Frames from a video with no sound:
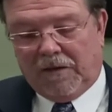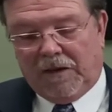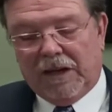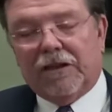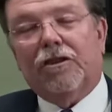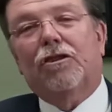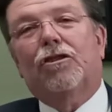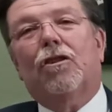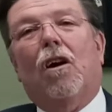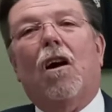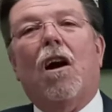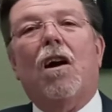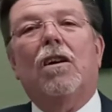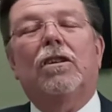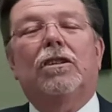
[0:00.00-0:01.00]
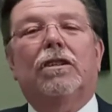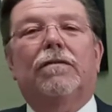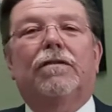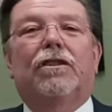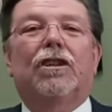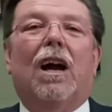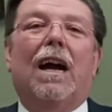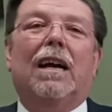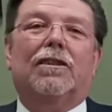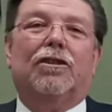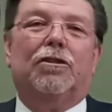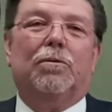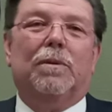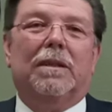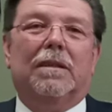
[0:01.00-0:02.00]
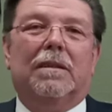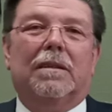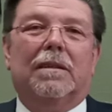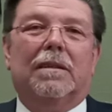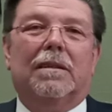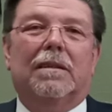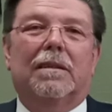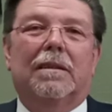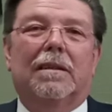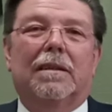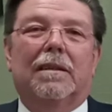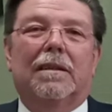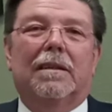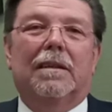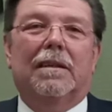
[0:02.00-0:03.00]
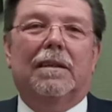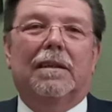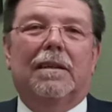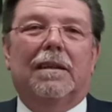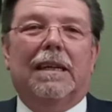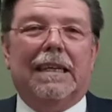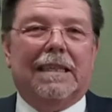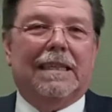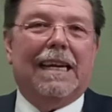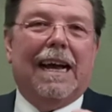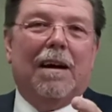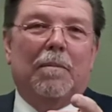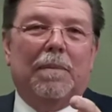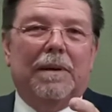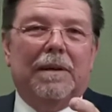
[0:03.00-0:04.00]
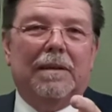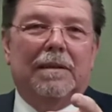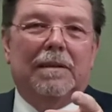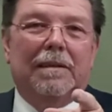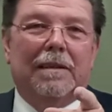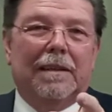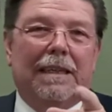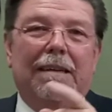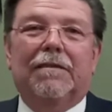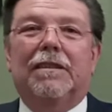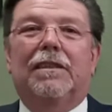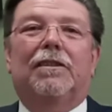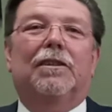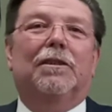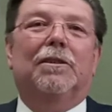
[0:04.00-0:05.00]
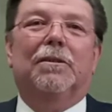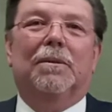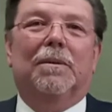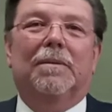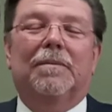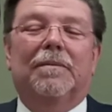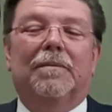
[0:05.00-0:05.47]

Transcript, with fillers: This charge of Joshua's has now been given to you.